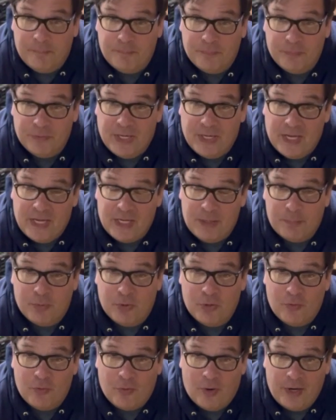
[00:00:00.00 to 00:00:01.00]
yeah, it
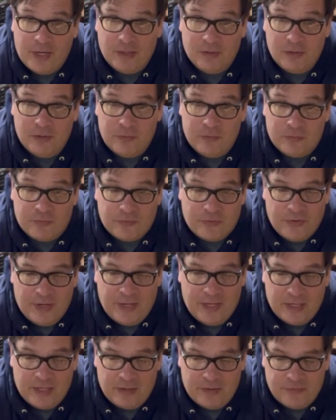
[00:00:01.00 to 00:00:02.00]
broke right loose
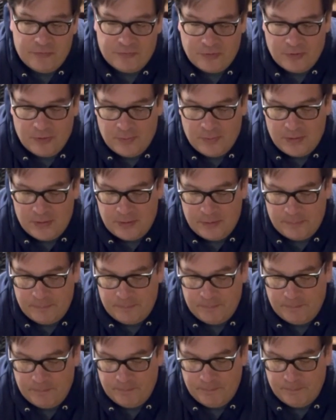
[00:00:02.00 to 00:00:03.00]
today. So
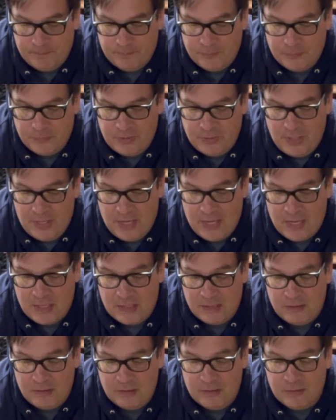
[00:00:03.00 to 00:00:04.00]
yeah,
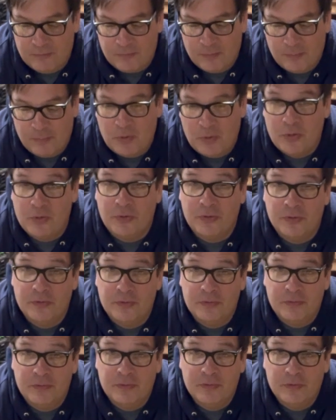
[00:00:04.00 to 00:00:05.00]
if a bolt
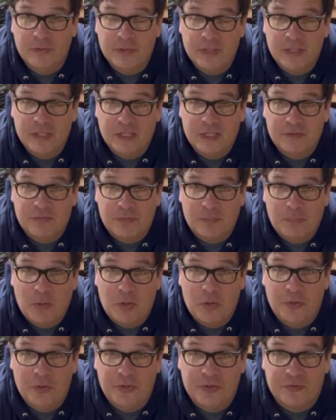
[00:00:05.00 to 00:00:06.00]

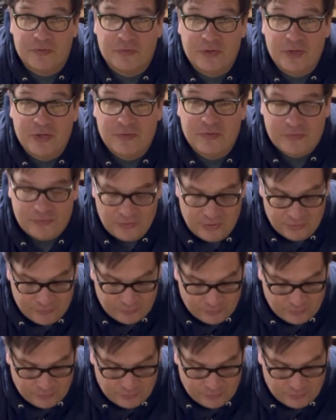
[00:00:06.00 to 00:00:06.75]
is